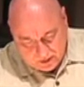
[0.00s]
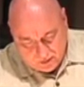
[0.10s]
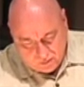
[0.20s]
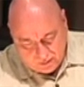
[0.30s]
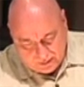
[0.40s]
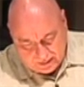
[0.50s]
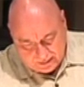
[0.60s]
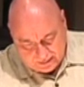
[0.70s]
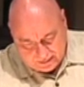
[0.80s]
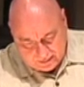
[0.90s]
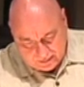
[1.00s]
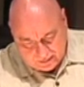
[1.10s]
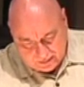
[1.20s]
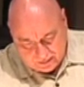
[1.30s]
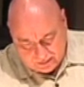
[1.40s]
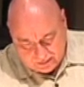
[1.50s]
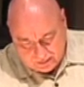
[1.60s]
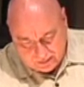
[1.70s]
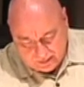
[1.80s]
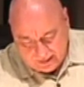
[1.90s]
One night,
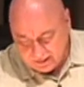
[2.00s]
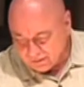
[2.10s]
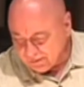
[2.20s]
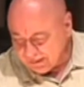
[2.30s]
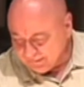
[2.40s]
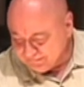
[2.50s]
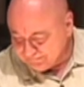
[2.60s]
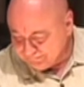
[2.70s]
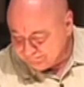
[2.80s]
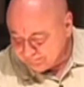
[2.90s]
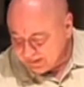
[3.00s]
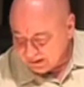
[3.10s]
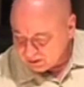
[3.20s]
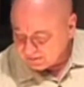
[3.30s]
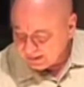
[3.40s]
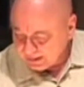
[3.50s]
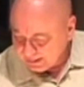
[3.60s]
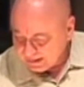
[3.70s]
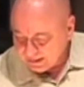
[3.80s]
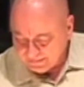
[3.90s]
I had a dream. And I was playing
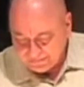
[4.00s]
that.